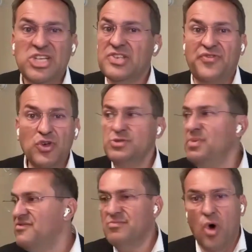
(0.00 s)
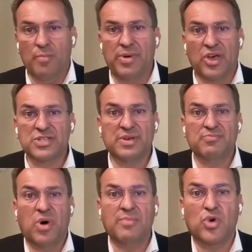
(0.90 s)
just fuels me even more, because
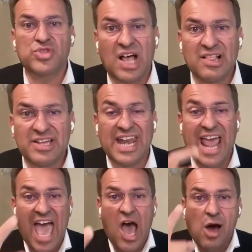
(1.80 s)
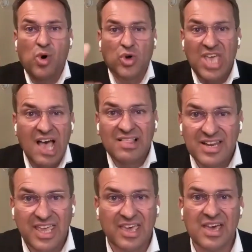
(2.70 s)
my mortality and our
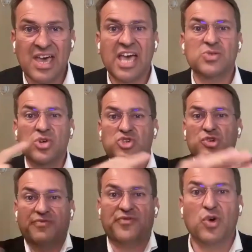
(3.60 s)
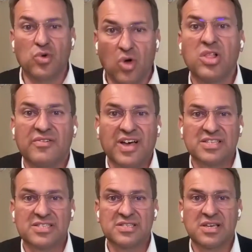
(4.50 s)
mortality is what should fuel all of
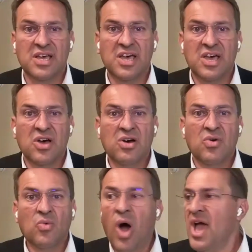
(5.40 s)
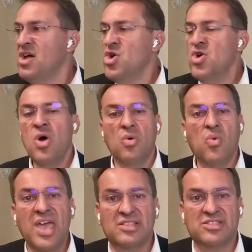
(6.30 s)
us. Who are
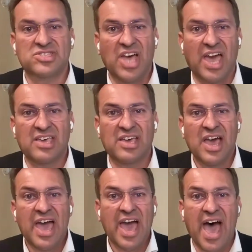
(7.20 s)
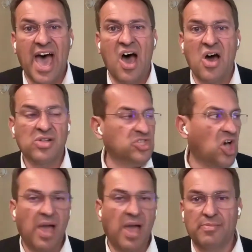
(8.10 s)
we to take our
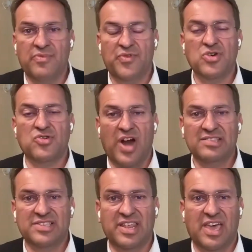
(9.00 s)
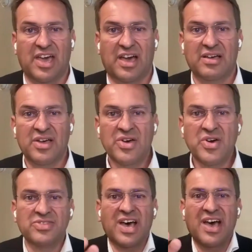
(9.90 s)
time for granted here?
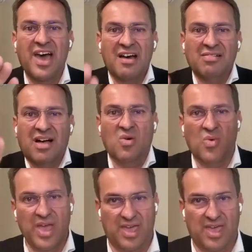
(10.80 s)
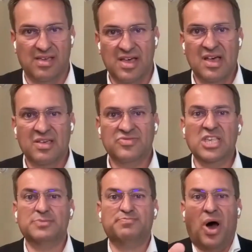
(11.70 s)
Who the hell are we?
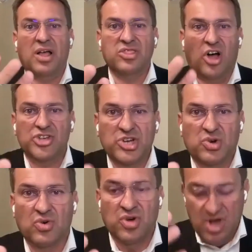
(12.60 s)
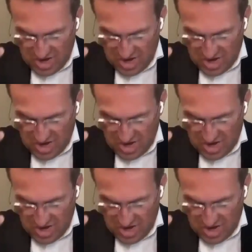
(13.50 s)
These biological